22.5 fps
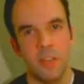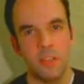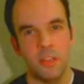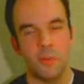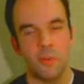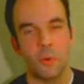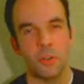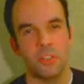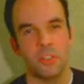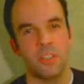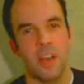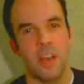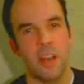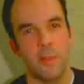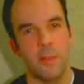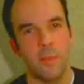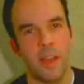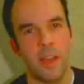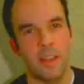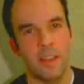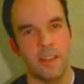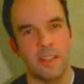The word
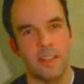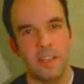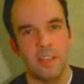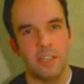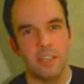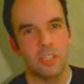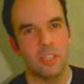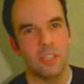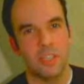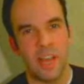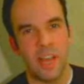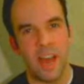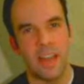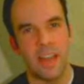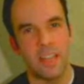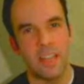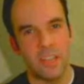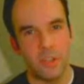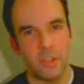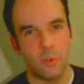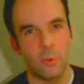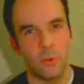sodomite should
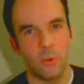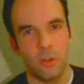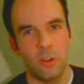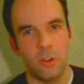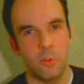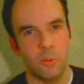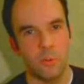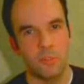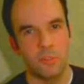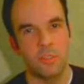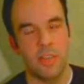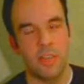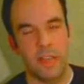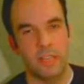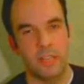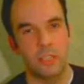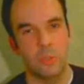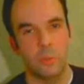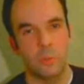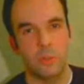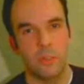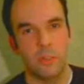not equal
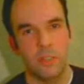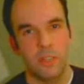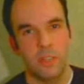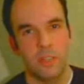homosexual.